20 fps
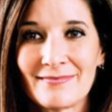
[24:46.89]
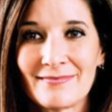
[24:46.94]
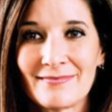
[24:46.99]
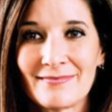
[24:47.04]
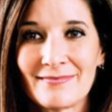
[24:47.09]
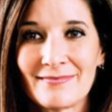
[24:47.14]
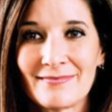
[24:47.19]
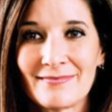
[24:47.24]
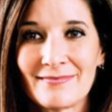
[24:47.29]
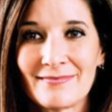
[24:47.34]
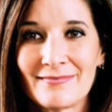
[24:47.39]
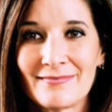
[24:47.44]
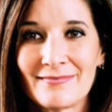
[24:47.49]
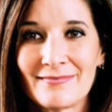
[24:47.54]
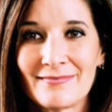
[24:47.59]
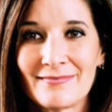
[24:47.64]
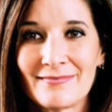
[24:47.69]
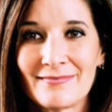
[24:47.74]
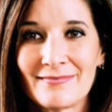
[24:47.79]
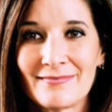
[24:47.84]

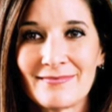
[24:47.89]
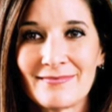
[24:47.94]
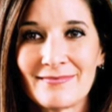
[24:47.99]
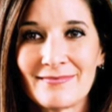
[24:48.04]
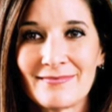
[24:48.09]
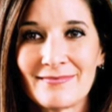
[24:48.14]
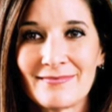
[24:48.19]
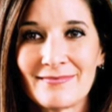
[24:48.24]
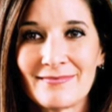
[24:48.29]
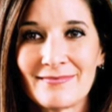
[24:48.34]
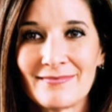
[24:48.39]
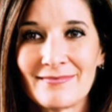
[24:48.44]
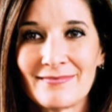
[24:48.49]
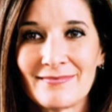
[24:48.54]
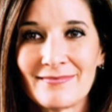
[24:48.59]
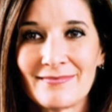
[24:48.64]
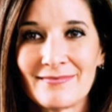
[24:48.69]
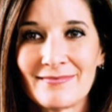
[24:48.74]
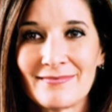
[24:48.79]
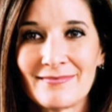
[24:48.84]

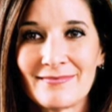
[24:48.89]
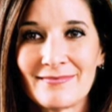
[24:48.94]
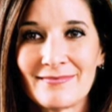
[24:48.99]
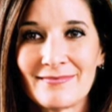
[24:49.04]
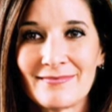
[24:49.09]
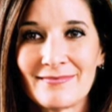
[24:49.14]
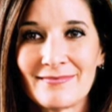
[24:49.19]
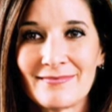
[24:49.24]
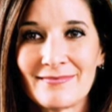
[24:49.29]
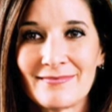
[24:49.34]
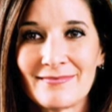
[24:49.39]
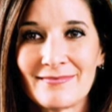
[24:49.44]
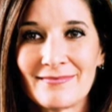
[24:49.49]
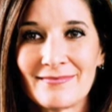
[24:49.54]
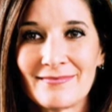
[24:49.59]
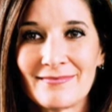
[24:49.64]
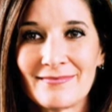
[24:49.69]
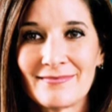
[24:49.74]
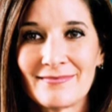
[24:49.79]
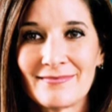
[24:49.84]

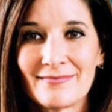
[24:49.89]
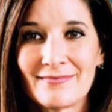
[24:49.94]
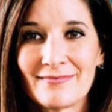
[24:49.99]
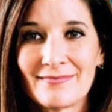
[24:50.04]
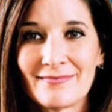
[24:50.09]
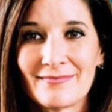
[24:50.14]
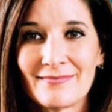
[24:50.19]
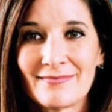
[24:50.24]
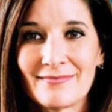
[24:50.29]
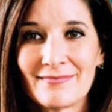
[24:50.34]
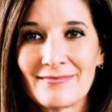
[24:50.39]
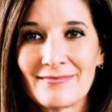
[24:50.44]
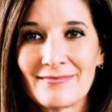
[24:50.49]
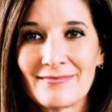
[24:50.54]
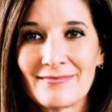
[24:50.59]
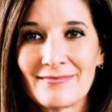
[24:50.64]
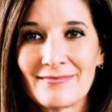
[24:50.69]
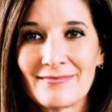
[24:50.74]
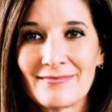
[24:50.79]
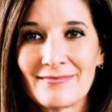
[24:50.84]

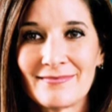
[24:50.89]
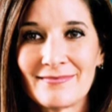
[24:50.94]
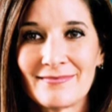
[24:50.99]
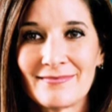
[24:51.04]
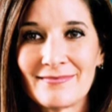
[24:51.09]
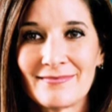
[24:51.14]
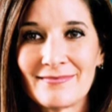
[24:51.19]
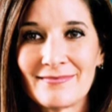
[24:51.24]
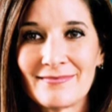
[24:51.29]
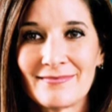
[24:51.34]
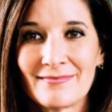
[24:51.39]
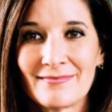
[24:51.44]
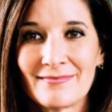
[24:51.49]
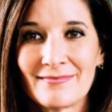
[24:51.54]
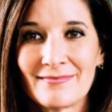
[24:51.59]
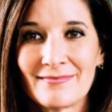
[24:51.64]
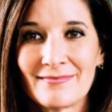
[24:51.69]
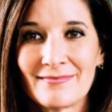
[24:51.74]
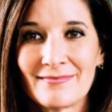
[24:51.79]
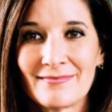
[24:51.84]

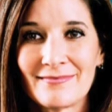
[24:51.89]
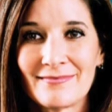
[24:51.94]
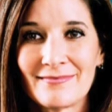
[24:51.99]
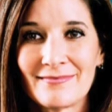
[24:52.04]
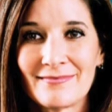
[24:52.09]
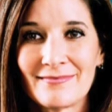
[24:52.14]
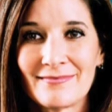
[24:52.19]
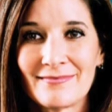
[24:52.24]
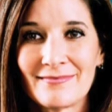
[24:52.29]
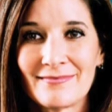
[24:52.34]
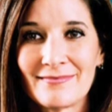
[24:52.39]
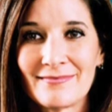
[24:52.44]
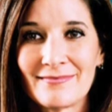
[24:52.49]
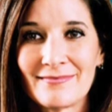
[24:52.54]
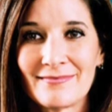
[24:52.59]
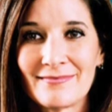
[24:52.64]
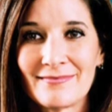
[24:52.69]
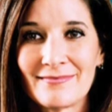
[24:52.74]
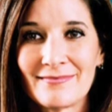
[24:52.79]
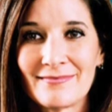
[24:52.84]

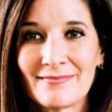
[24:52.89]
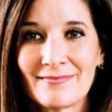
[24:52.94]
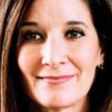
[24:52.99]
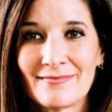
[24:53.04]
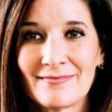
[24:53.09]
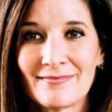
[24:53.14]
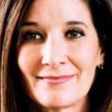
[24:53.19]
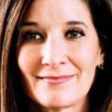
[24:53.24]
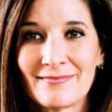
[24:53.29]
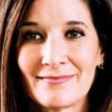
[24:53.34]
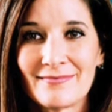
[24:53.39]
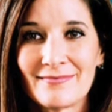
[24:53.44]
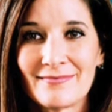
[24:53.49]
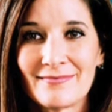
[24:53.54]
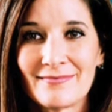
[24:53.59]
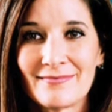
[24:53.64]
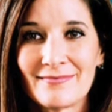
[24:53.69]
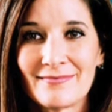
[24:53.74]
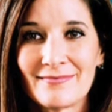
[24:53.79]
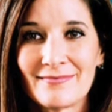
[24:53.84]

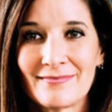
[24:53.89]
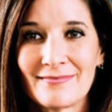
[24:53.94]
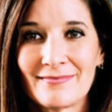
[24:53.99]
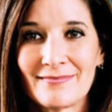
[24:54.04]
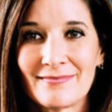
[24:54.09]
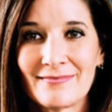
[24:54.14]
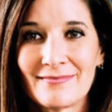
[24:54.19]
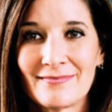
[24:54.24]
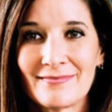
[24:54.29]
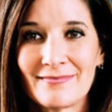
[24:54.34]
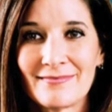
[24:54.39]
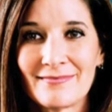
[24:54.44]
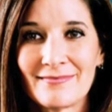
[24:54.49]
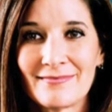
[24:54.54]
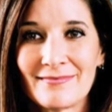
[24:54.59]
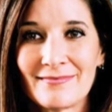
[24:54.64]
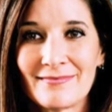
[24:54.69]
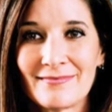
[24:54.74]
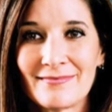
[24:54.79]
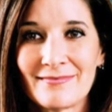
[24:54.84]
(no lip movement)